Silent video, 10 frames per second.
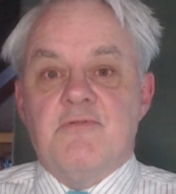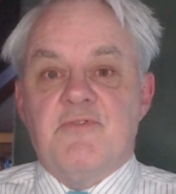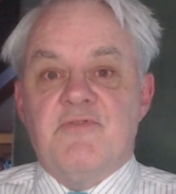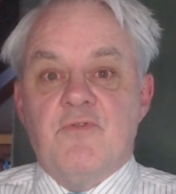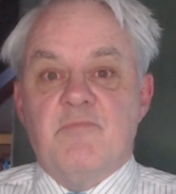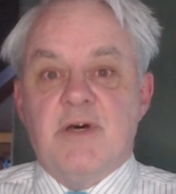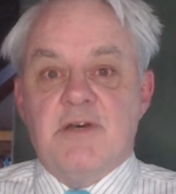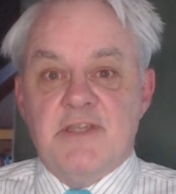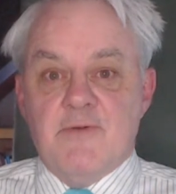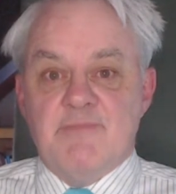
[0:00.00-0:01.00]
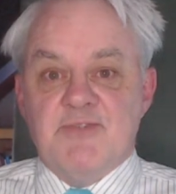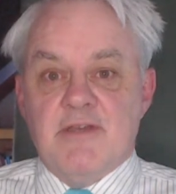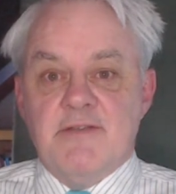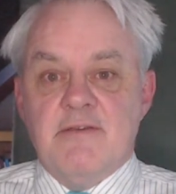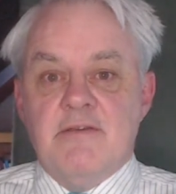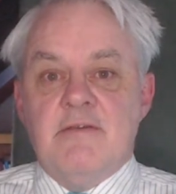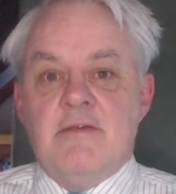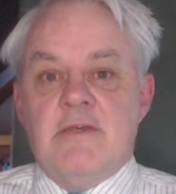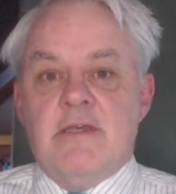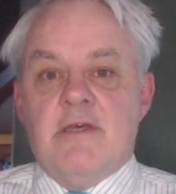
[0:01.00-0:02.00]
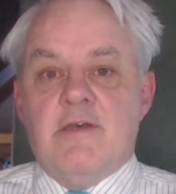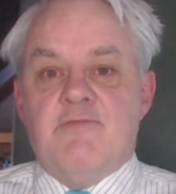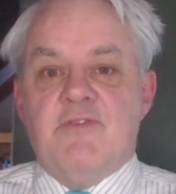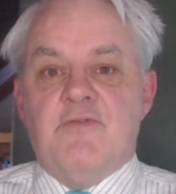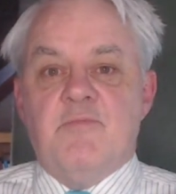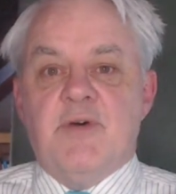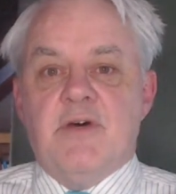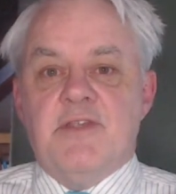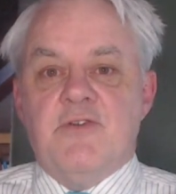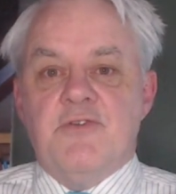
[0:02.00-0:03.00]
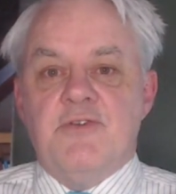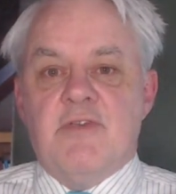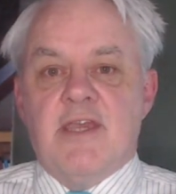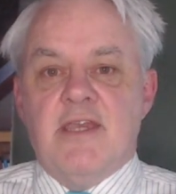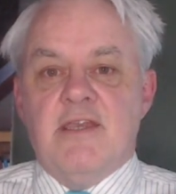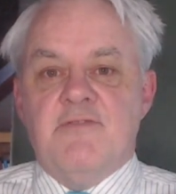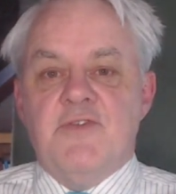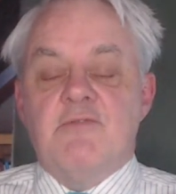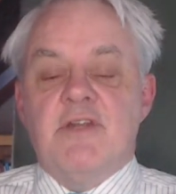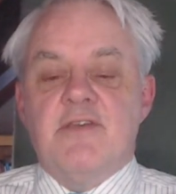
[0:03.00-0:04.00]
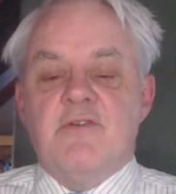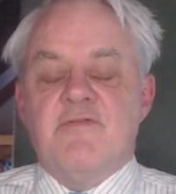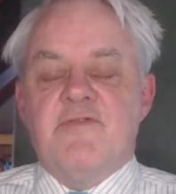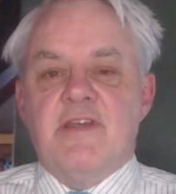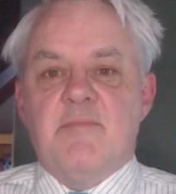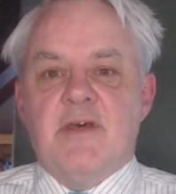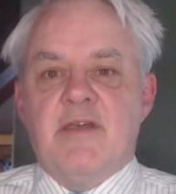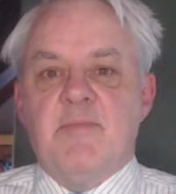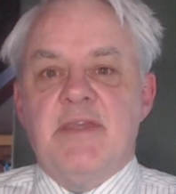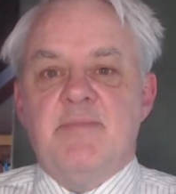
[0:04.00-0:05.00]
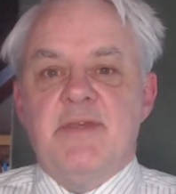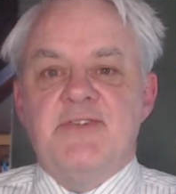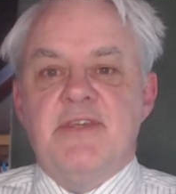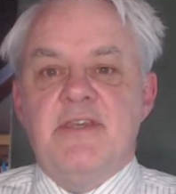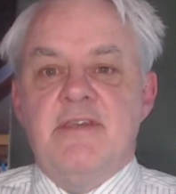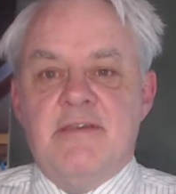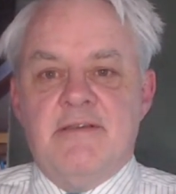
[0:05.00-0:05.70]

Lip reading: the Reform Party website, reformparty.uk, and if you click on Find My PPC,